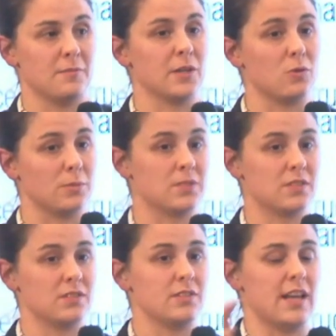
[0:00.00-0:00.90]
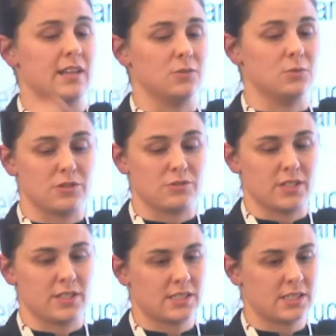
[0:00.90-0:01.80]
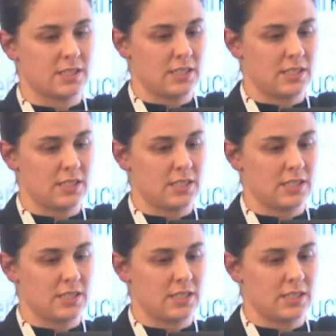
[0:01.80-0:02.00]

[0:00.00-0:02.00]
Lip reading: equipped to handle which risks.